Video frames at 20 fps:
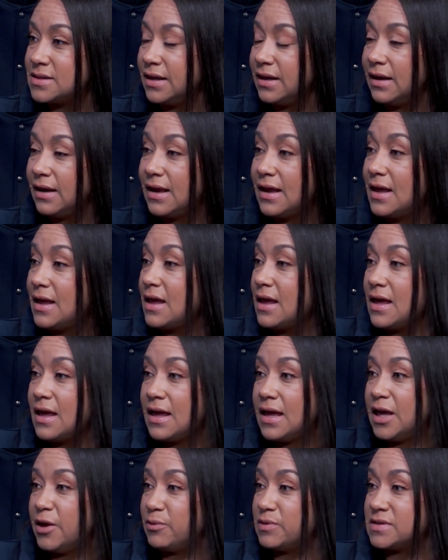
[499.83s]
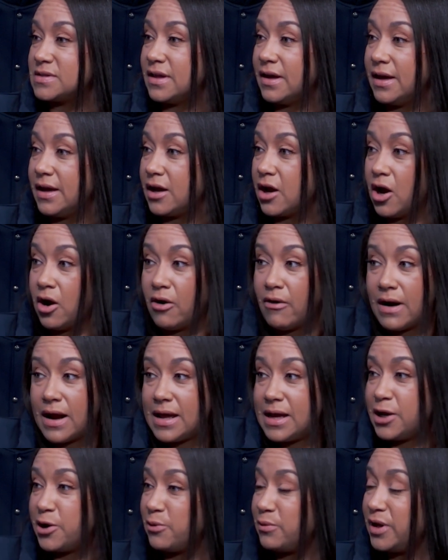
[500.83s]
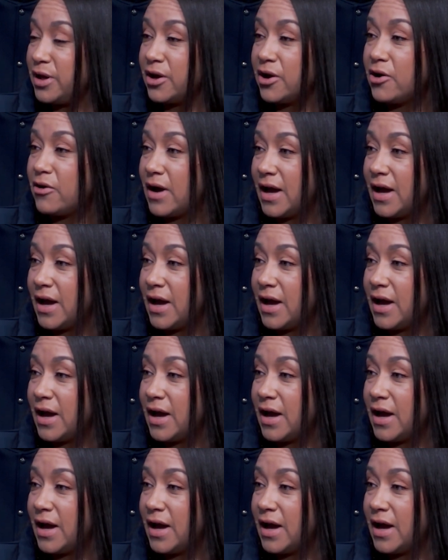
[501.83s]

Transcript: And it was like, all right, here we go.